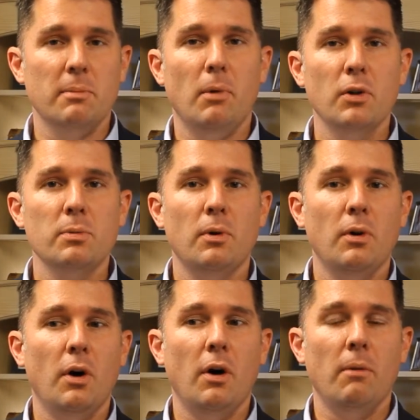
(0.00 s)

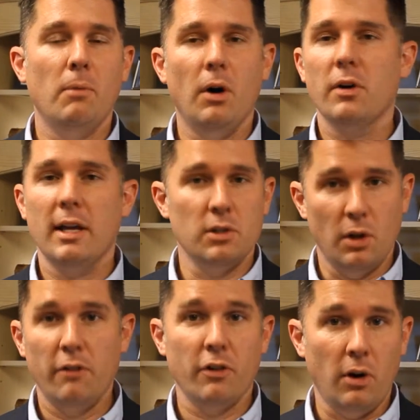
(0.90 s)
already has
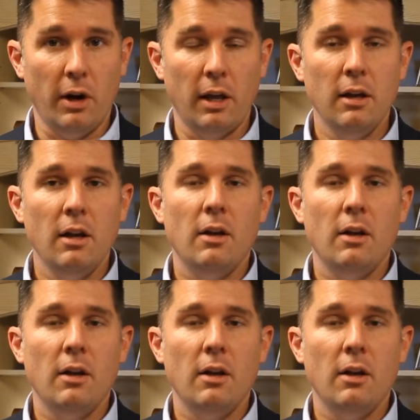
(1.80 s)
an offer on it,